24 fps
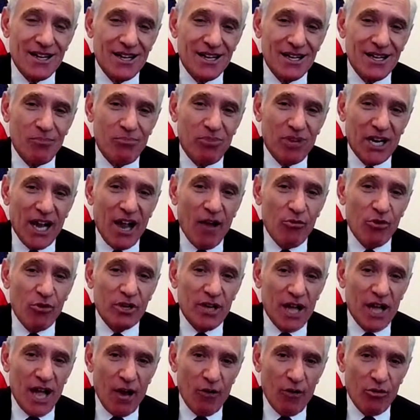But I
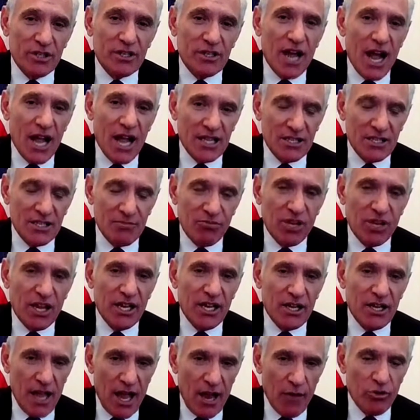
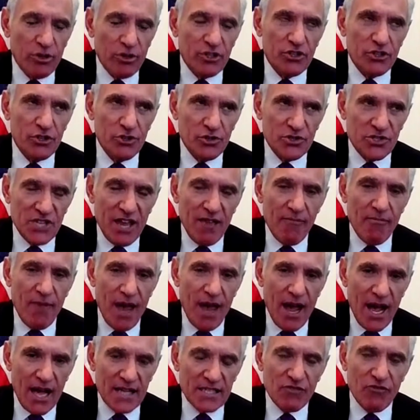would use a
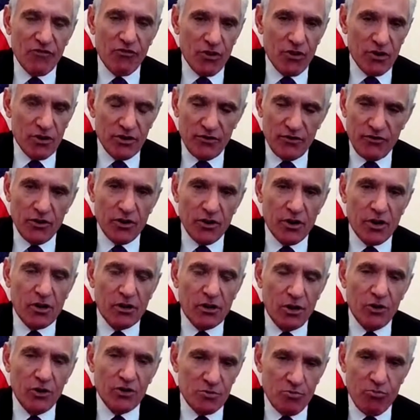mask for
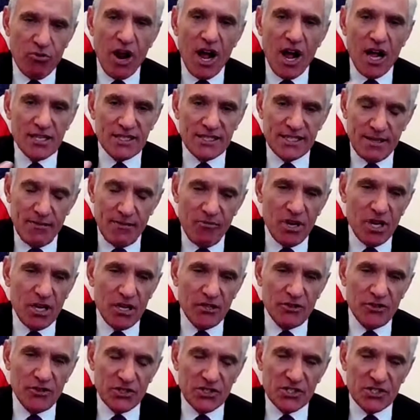close
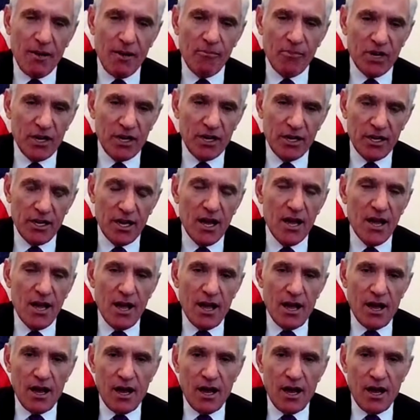proximity to somebody